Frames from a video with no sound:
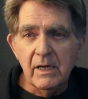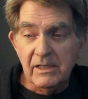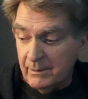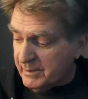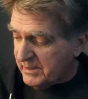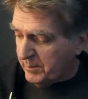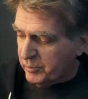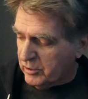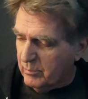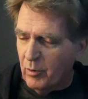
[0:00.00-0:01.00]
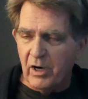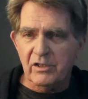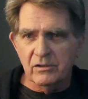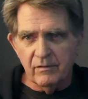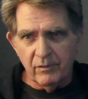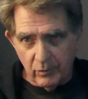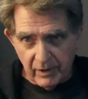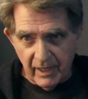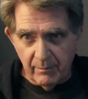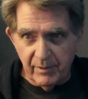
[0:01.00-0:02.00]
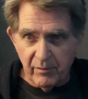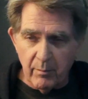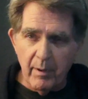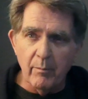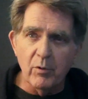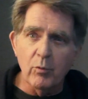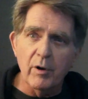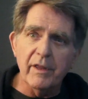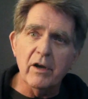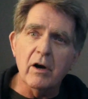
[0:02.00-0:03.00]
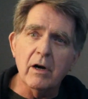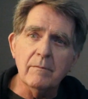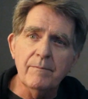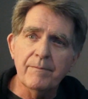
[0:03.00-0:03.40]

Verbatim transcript: Sometimes I'll put little marks on the floor to help them remember where they are.